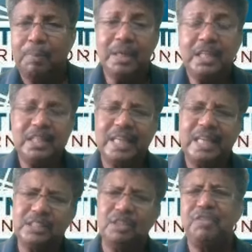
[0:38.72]
But in the
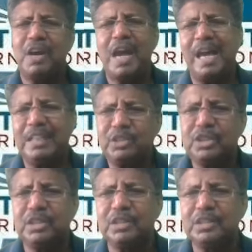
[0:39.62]
case of
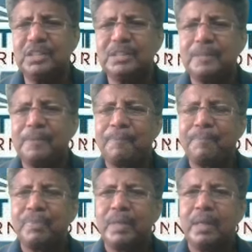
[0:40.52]
answers,
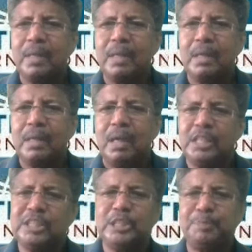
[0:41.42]

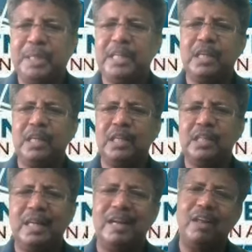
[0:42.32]
as the
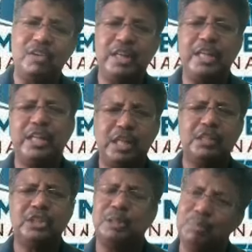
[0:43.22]
speaker had already
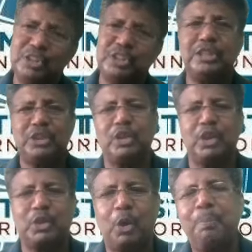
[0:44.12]
done some research
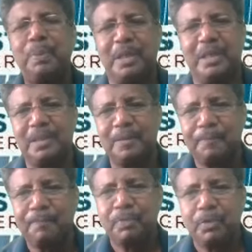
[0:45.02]
on the topic
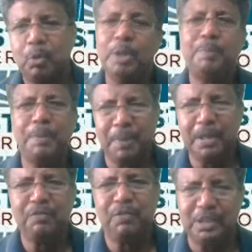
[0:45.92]
while
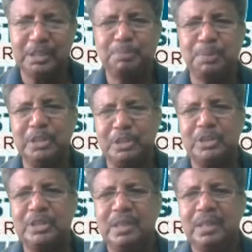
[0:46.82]
preparing for the
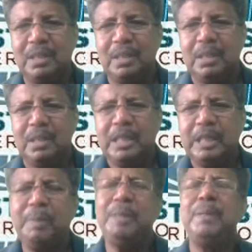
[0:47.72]
speech,
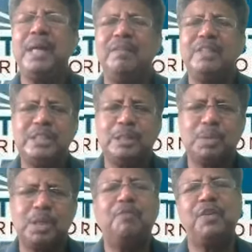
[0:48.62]
he might be having
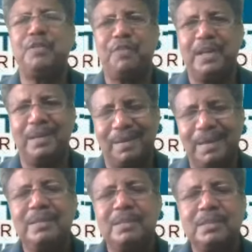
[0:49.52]
some comfort feeling,
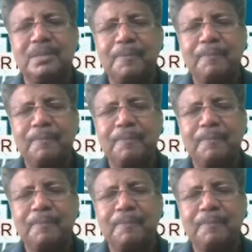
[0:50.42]
right?